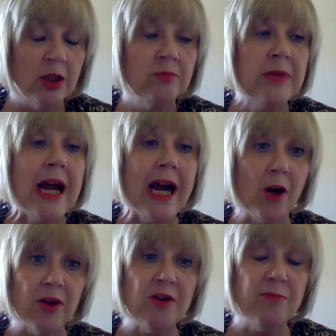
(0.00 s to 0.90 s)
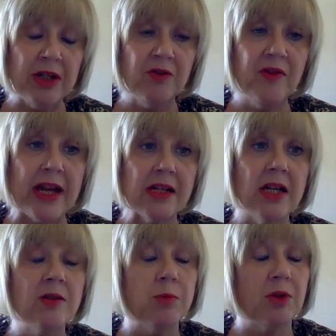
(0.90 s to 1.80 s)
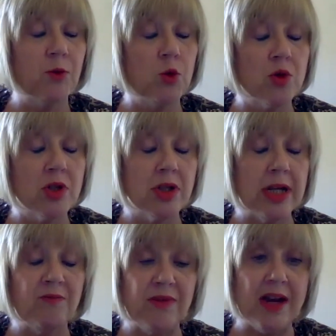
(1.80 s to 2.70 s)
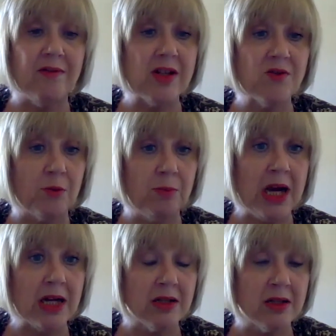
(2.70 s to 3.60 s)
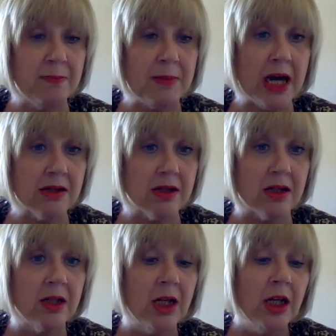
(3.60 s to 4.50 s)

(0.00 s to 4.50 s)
How they've been affected, well, of course, it varies from person to person.